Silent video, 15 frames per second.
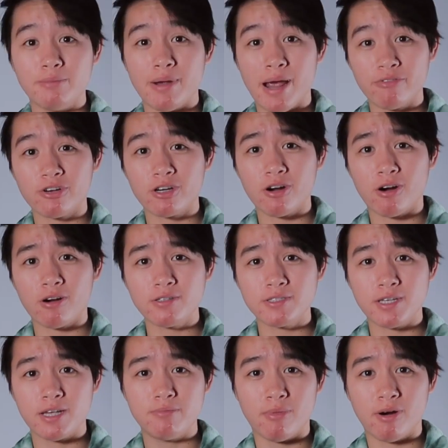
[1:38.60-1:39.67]
The Maverick
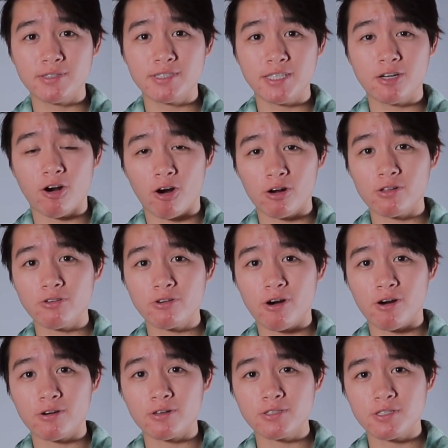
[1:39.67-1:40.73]
cards and Monte Carlo
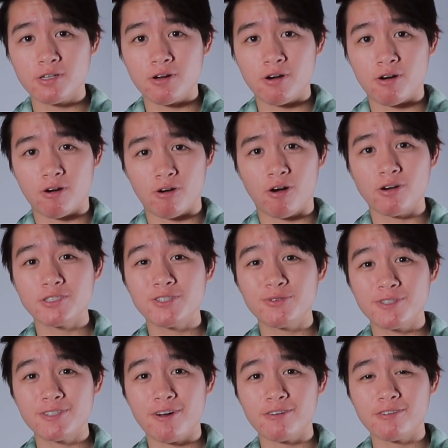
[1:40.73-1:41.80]
cards are also
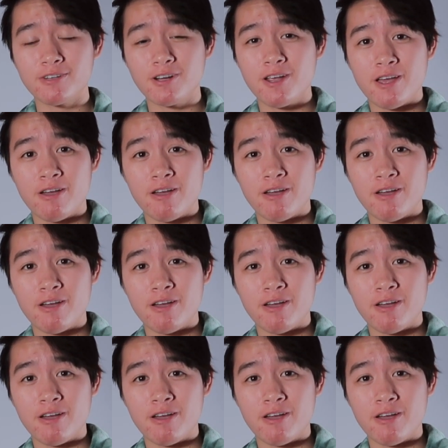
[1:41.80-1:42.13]
$1,